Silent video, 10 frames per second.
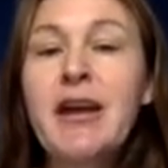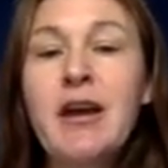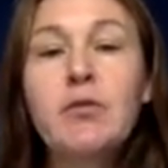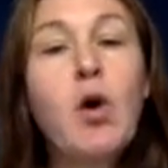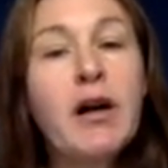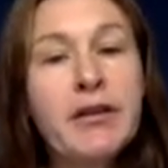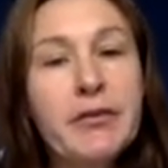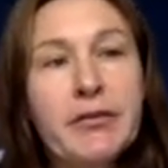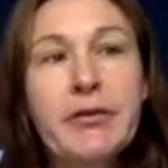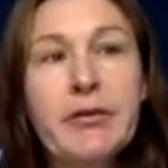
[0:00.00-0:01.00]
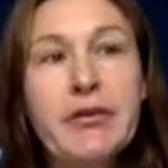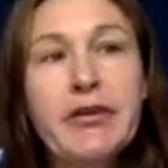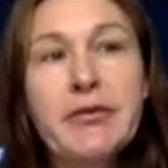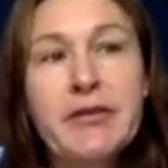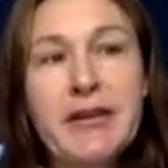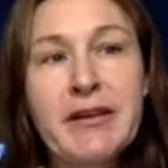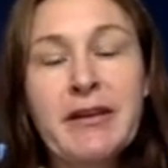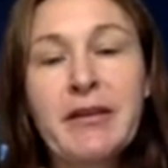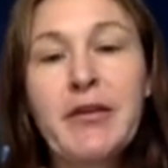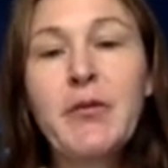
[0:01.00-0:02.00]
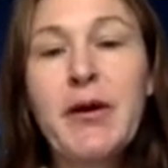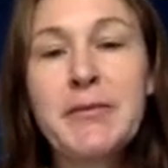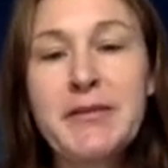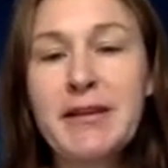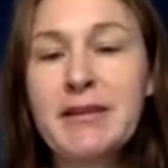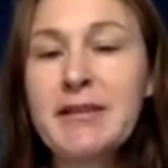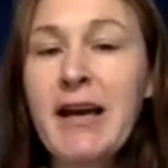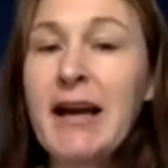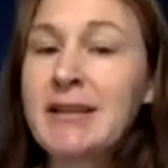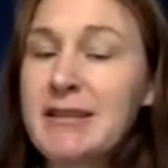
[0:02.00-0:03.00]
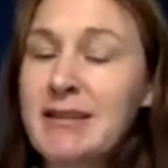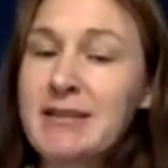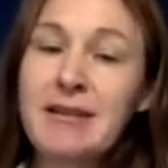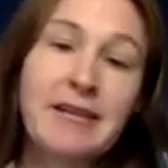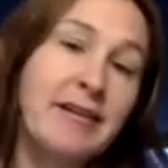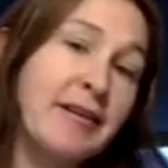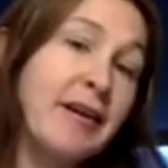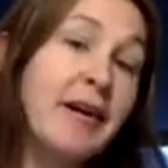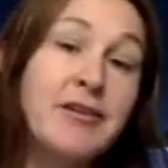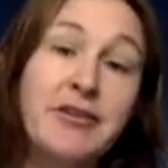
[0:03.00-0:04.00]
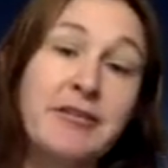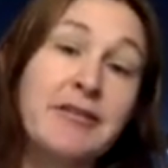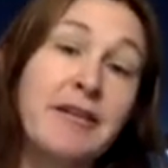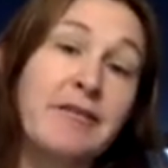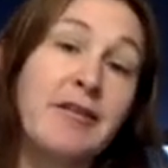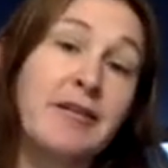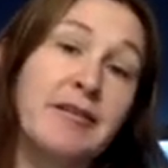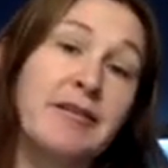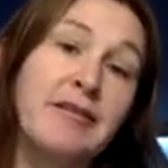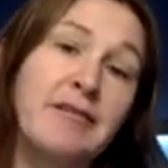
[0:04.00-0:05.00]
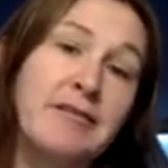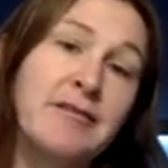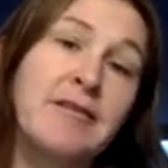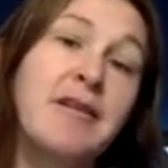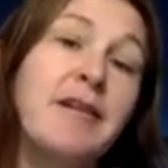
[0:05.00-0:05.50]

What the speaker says: and walk you through using the website to access our hundreds of articles